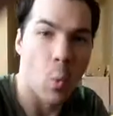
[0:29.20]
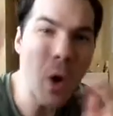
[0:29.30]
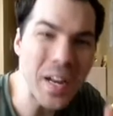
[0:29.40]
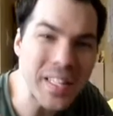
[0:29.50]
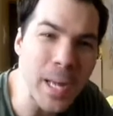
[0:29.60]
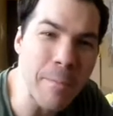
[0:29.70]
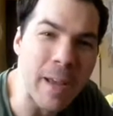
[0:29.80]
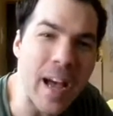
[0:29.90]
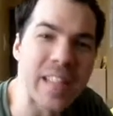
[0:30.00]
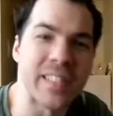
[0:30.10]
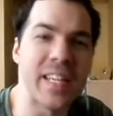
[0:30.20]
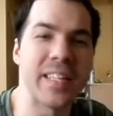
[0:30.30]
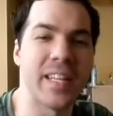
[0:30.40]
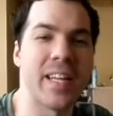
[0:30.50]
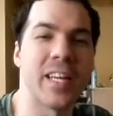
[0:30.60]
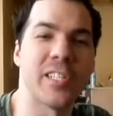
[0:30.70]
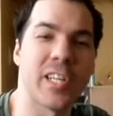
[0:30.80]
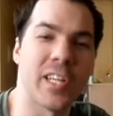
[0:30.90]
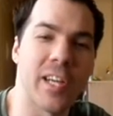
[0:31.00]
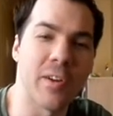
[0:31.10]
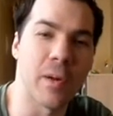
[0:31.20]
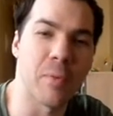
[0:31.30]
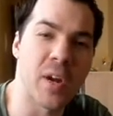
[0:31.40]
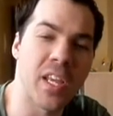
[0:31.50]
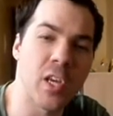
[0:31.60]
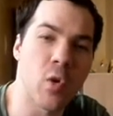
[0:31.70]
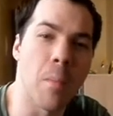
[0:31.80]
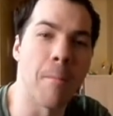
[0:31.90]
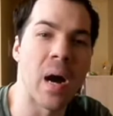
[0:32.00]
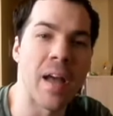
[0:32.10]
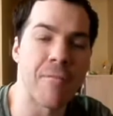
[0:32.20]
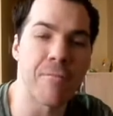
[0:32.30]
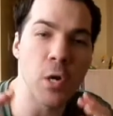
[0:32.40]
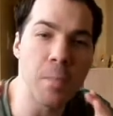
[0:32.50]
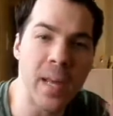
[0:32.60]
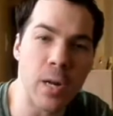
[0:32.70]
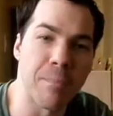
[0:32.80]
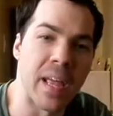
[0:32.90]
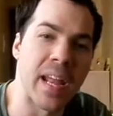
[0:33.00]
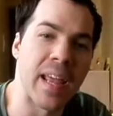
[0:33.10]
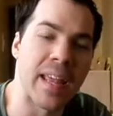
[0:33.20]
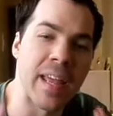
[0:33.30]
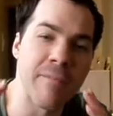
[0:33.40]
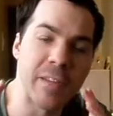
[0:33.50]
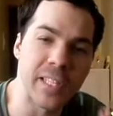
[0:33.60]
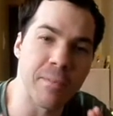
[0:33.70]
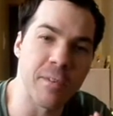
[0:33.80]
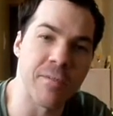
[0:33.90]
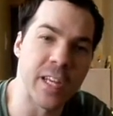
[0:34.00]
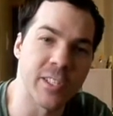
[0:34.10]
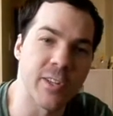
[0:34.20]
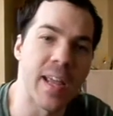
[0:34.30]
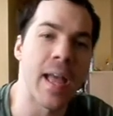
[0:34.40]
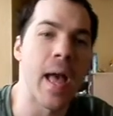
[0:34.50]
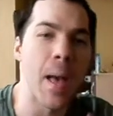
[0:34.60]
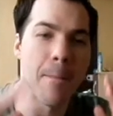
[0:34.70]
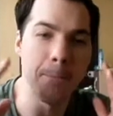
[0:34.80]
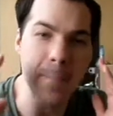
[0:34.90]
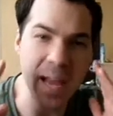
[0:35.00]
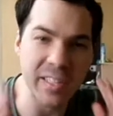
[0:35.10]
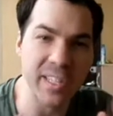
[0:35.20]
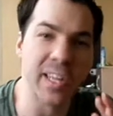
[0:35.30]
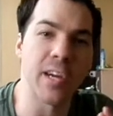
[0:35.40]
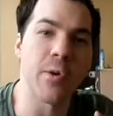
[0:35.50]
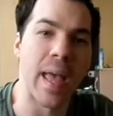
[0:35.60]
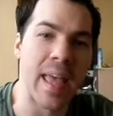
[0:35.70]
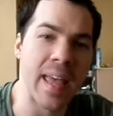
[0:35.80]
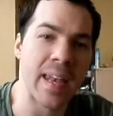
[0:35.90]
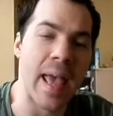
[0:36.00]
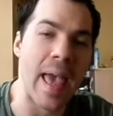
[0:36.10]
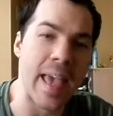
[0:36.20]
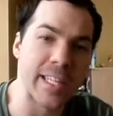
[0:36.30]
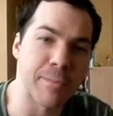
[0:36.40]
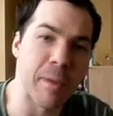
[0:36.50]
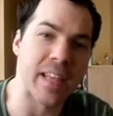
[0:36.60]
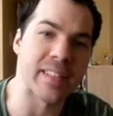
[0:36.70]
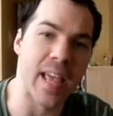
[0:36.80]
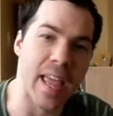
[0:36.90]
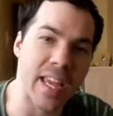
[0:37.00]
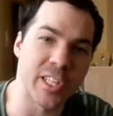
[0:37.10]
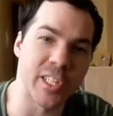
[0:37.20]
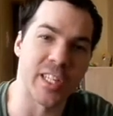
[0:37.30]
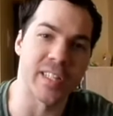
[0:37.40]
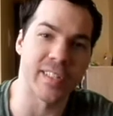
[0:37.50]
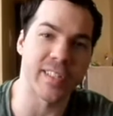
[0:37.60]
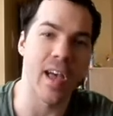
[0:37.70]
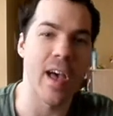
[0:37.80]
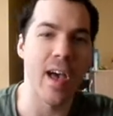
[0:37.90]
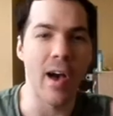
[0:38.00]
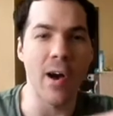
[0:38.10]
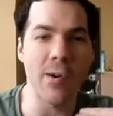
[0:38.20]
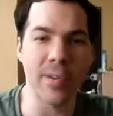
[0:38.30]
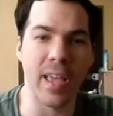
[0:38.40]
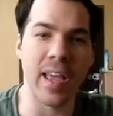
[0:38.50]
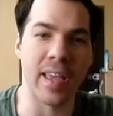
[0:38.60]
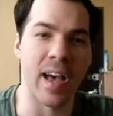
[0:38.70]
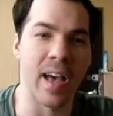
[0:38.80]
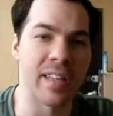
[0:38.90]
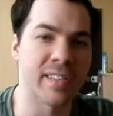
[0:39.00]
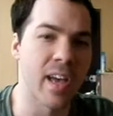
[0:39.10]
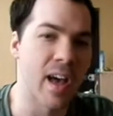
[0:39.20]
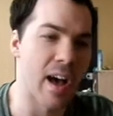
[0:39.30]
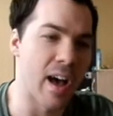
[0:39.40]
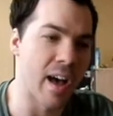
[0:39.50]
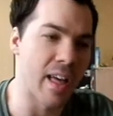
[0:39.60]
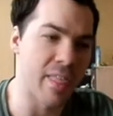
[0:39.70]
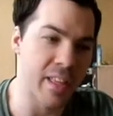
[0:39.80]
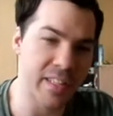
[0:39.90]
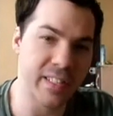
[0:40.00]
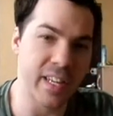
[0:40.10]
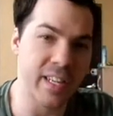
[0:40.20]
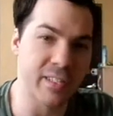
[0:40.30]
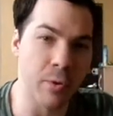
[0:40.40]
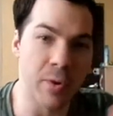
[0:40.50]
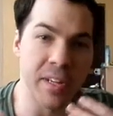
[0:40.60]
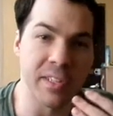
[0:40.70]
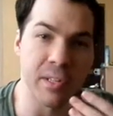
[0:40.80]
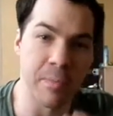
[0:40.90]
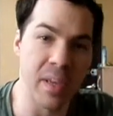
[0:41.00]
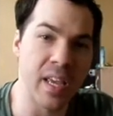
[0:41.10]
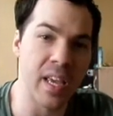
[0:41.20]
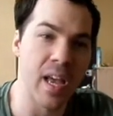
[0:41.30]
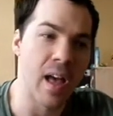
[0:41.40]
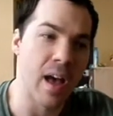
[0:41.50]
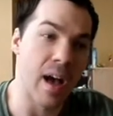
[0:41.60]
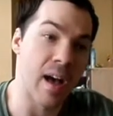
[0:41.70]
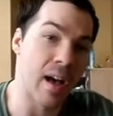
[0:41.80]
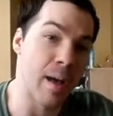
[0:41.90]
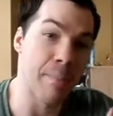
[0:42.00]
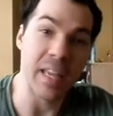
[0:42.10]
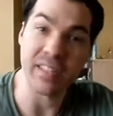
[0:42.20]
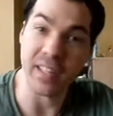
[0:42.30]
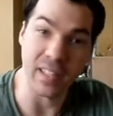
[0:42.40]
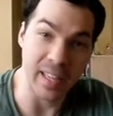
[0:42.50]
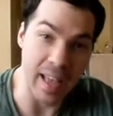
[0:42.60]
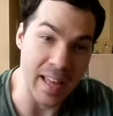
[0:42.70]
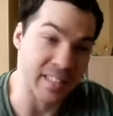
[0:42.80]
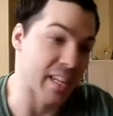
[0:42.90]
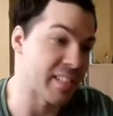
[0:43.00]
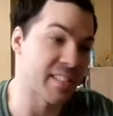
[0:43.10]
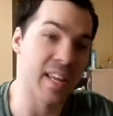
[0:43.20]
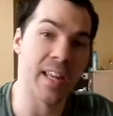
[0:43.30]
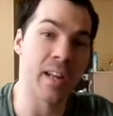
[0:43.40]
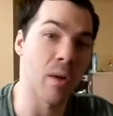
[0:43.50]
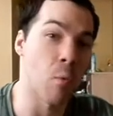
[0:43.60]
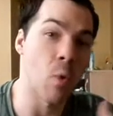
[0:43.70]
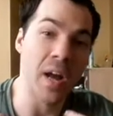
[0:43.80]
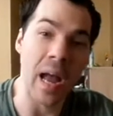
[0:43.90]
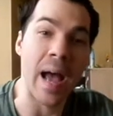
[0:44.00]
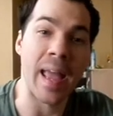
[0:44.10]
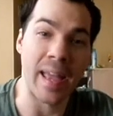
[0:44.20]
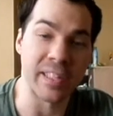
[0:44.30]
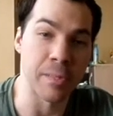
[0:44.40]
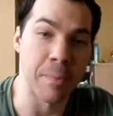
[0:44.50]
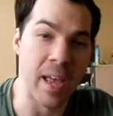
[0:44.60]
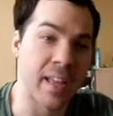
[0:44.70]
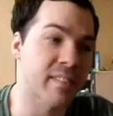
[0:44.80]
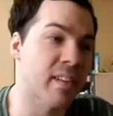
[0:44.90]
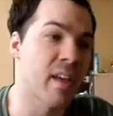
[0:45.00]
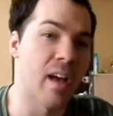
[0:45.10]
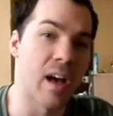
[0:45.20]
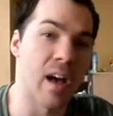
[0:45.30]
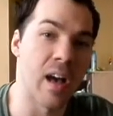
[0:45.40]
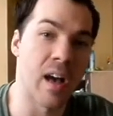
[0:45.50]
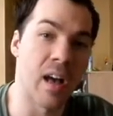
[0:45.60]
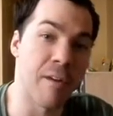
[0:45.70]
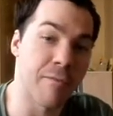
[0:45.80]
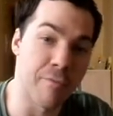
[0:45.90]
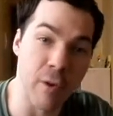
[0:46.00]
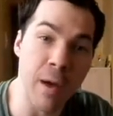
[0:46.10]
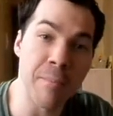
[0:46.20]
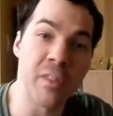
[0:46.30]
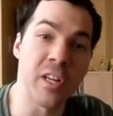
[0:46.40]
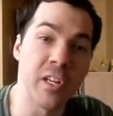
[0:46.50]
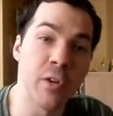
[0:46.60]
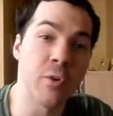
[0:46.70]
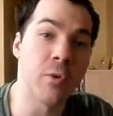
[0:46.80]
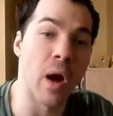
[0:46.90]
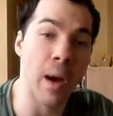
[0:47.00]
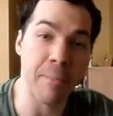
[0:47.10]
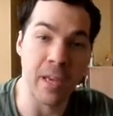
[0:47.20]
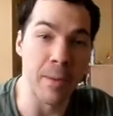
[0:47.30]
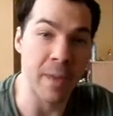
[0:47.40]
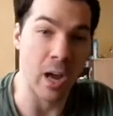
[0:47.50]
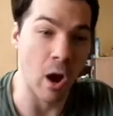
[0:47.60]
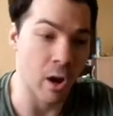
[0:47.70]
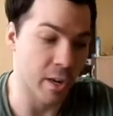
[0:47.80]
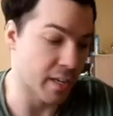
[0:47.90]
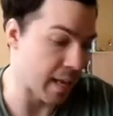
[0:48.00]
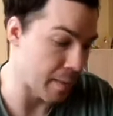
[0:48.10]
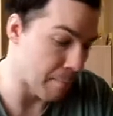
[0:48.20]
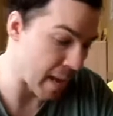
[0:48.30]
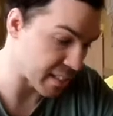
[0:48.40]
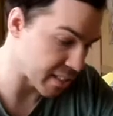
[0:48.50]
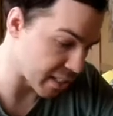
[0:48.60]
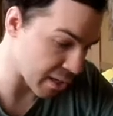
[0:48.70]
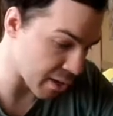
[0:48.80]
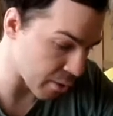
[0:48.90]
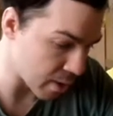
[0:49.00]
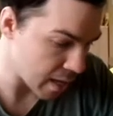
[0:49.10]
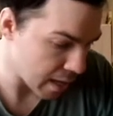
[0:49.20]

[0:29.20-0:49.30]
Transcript: What is up, guys? DT Ninja here to bring you my Full Metal Panic Invisible Victory Mexico Hen Expectations. Okay, guys, this is going to be basically, as I said, what I expect from the new upcoming arc in Mexico.